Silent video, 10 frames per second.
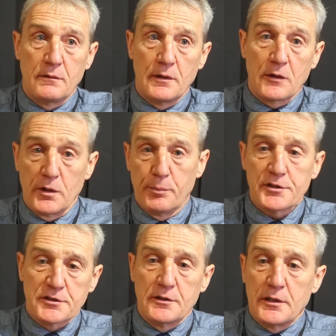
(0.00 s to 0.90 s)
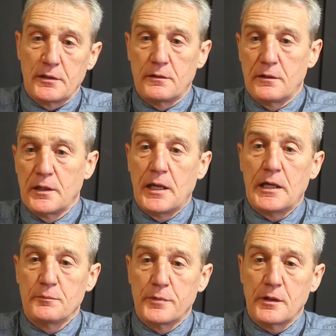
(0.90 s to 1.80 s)
I got the bus into
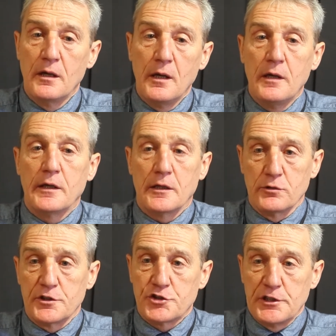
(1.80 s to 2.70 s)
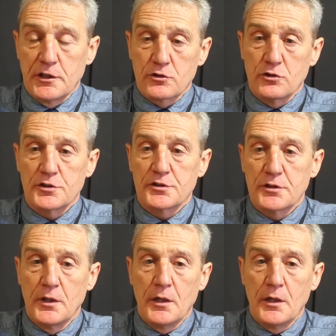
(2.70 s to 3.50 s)
Edinburgh, and I got the train across.